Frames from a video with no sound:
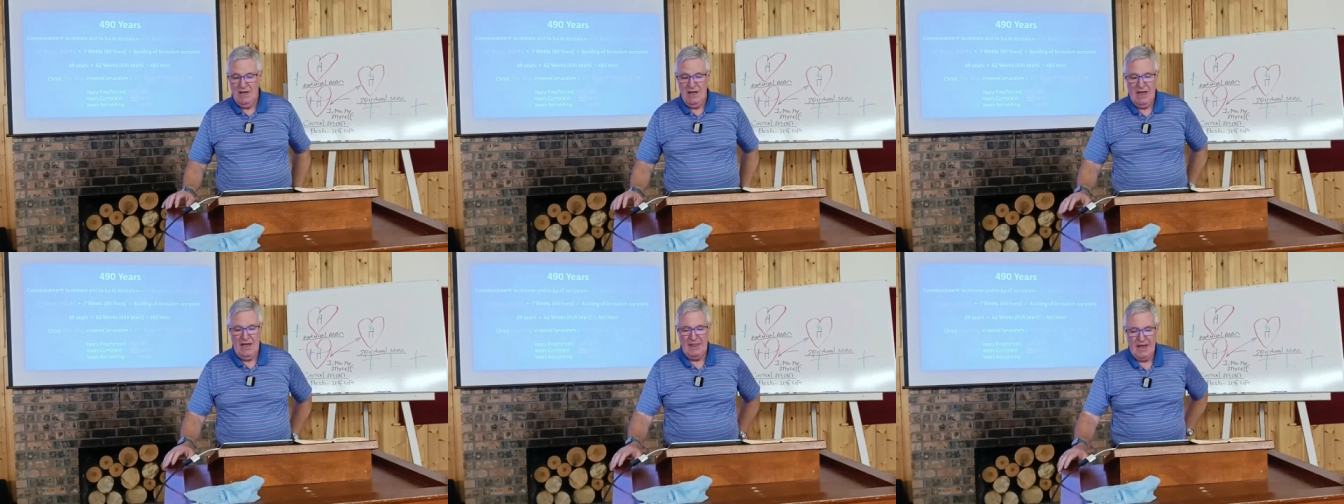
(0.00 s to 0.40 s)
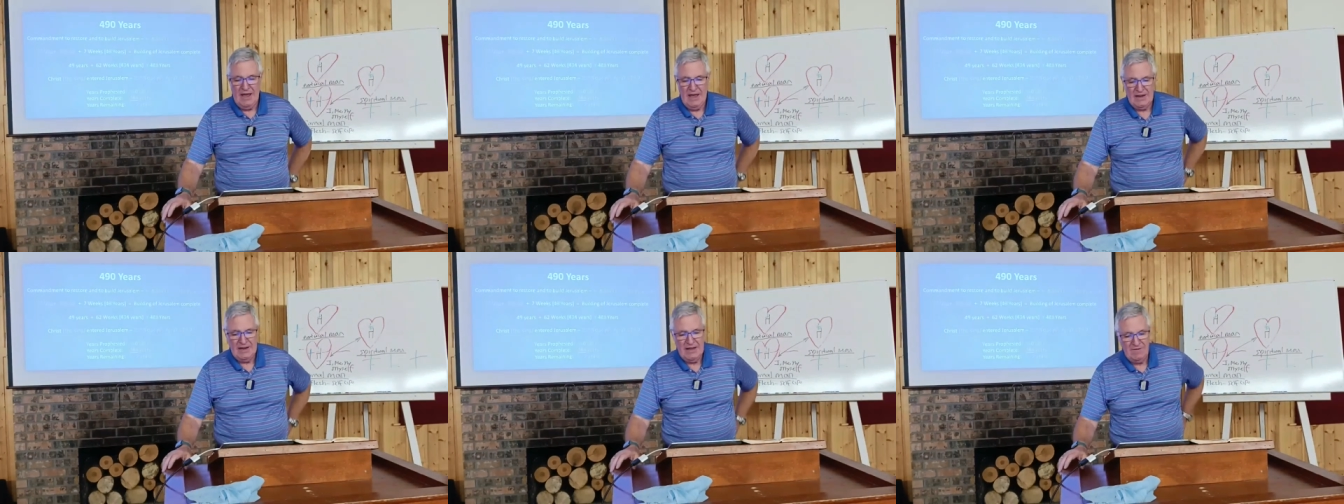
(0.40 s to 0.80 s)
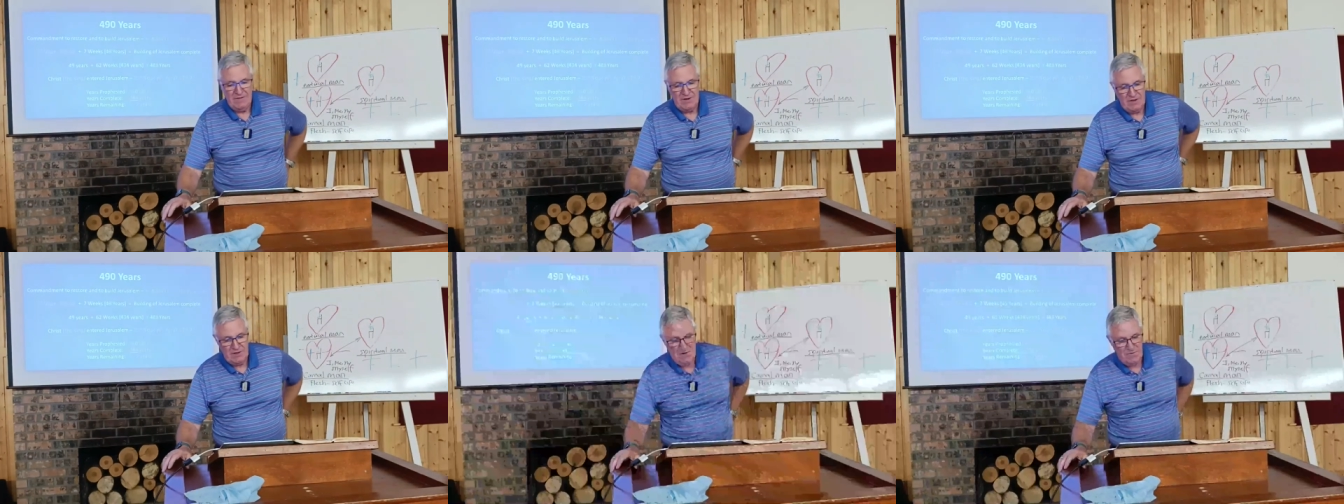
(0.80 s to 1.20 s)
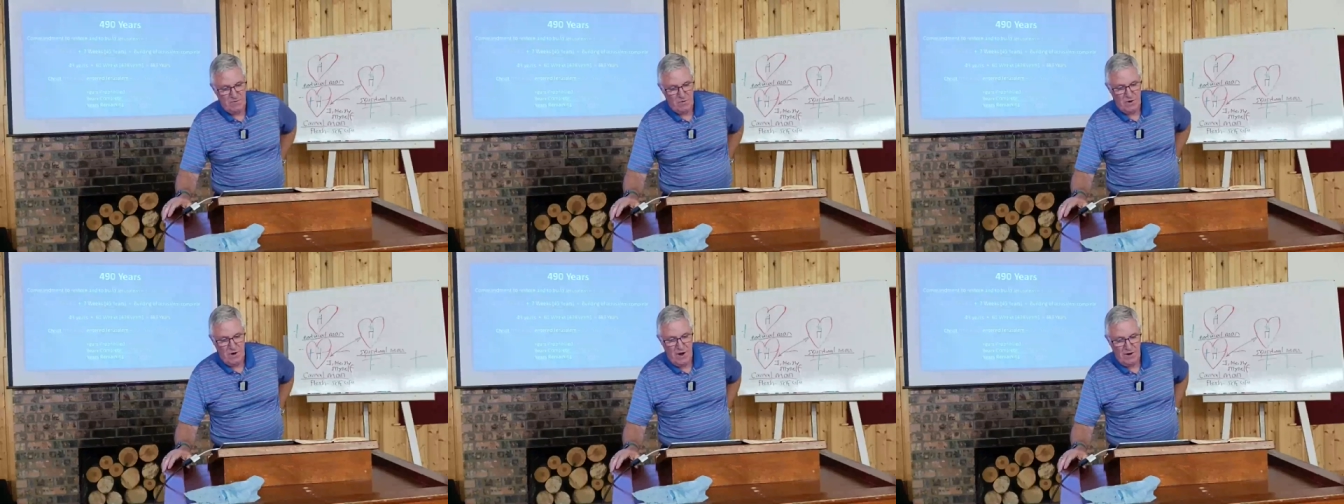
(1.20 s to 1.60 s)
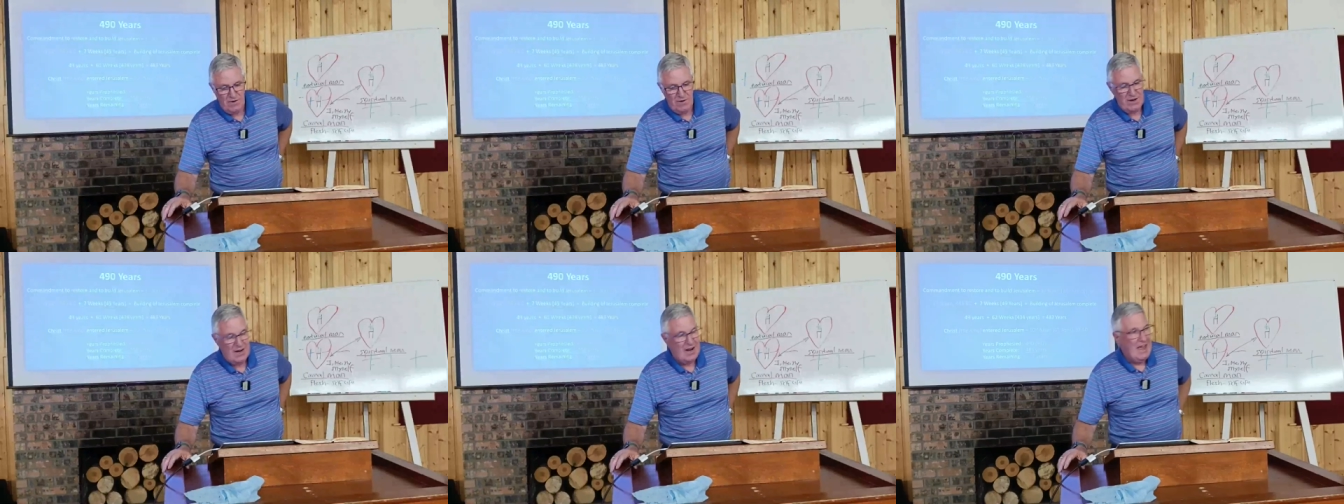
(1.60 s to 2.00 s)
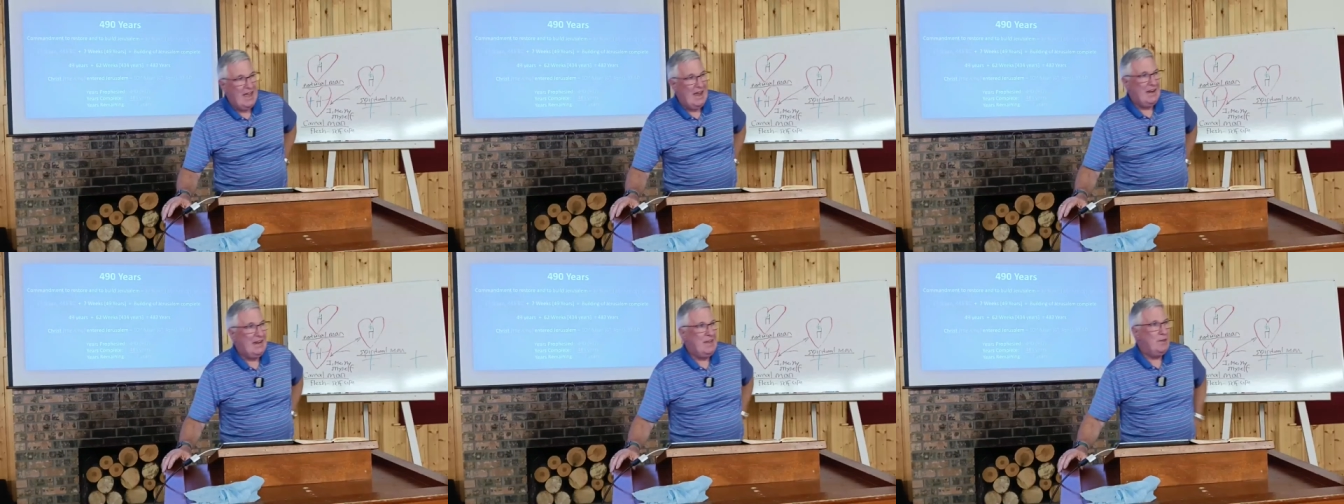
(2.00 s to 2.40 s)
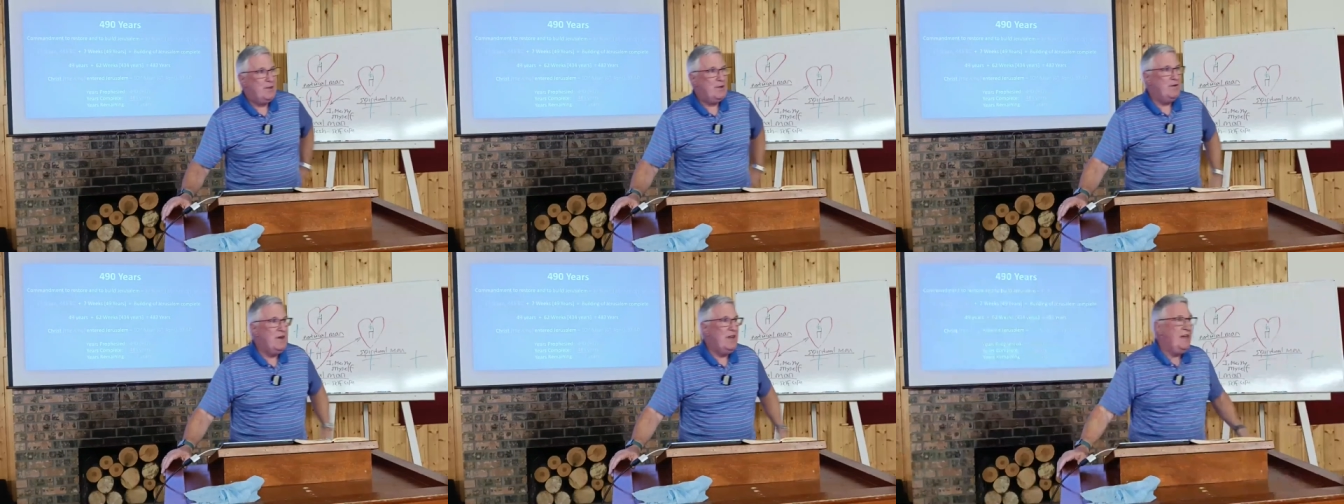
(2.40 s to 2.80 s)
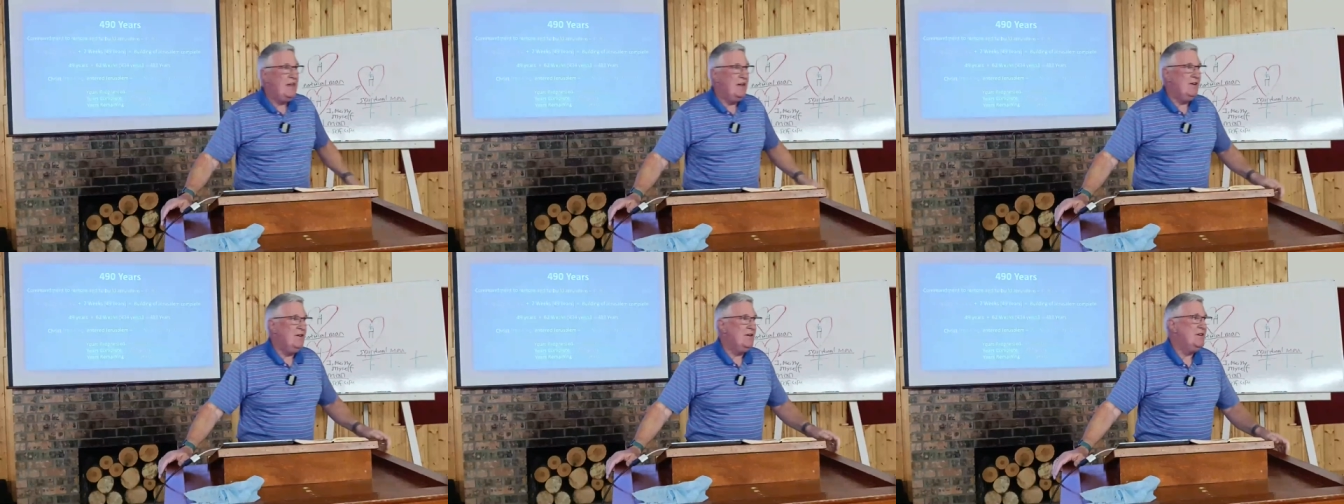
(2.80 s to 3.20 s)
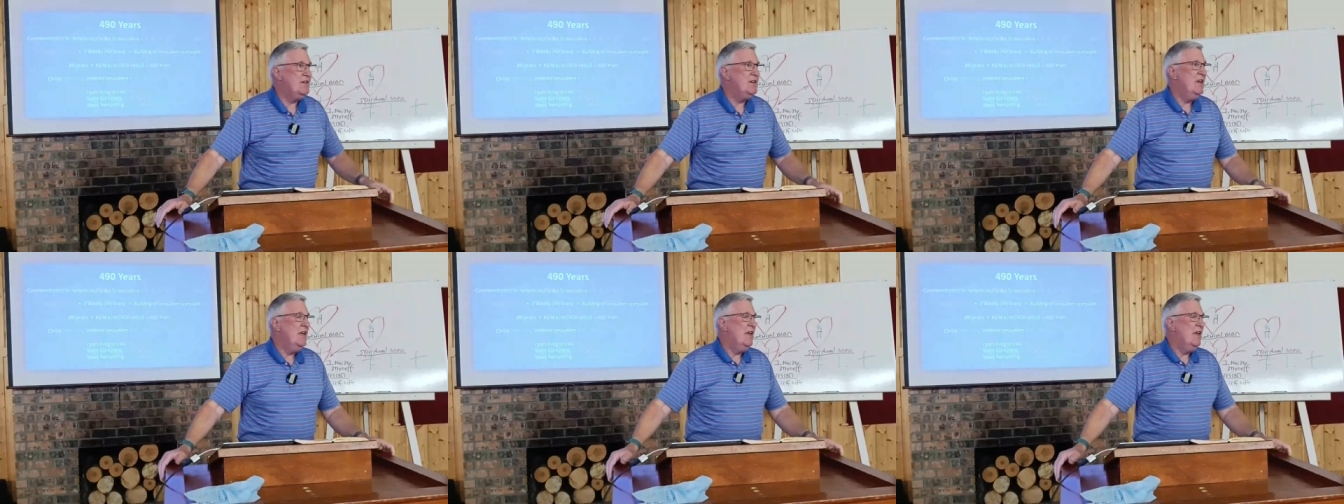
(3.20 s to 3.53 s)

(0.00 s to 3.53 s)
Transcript: and that gives us 483 years